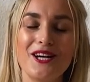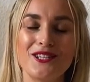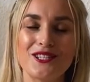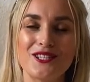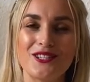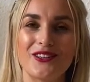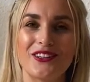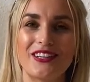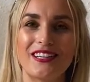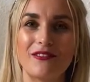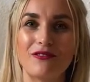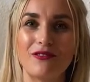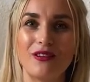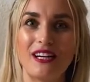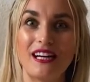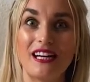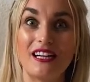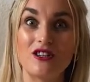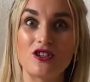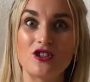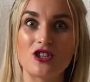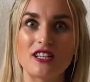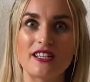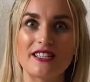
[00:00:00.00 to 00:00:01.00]
So if you're
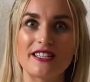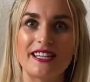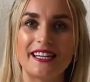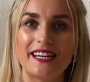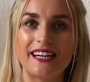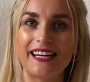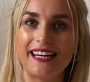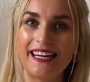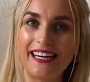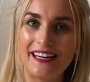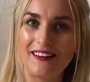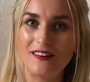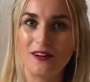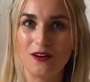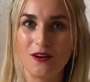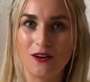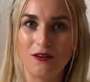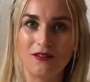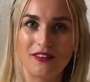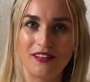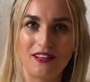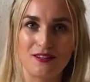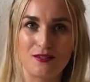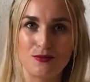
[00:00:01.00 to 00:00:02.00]
interested in either
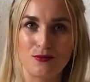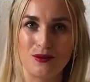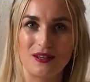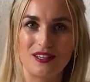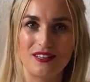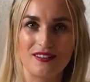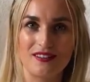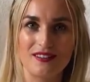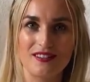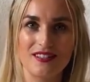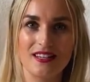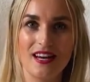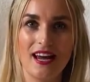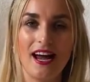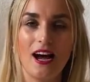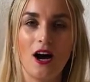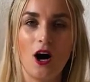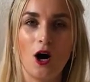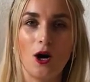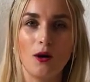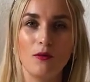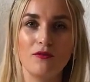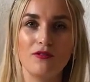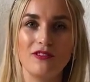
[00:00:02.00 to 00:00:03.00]
of these ones,
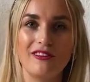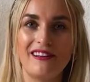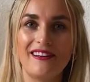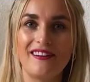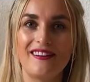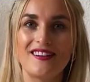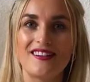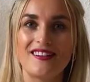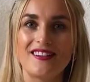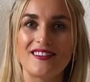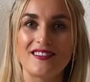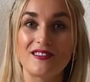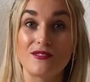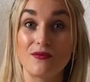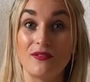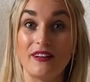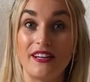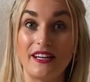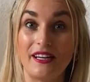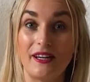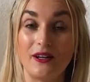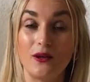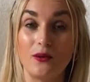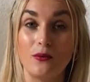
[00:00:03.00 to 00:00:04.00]
hopefully this
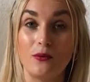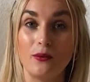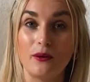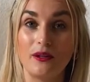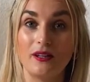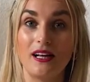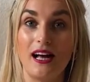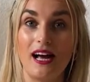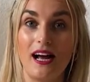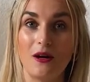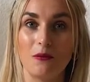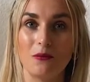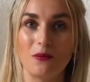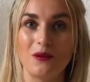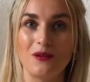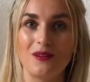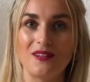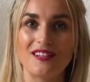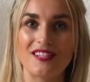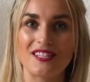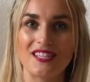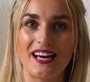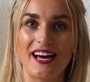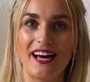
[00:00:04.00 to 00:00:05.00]
video will help you
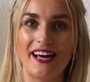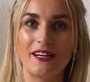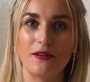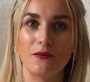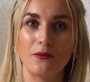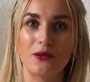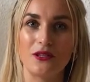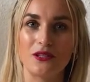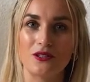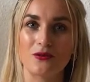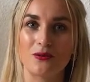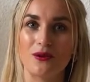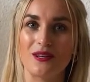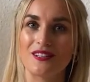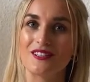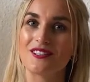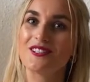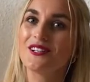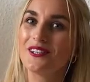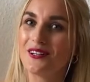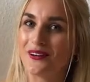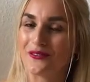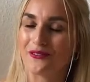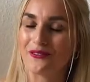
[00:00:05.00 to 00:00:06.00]
decide which one
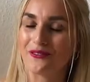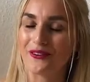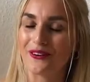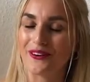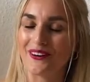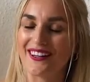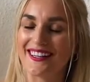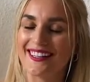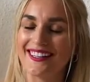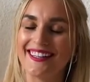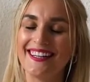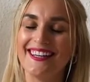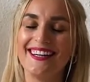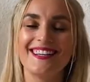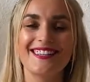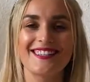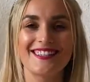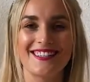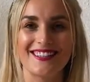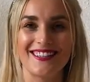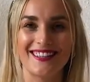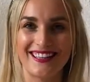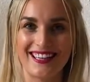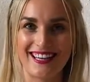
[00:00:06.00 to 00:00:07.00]
to go for.
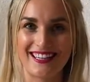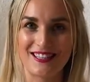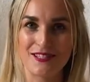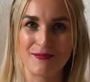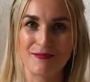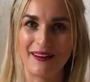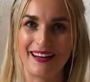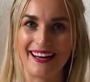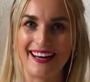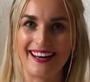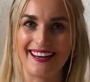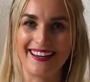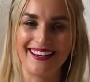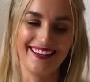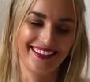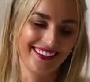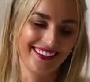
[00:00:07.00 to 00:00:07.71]
So let's begin.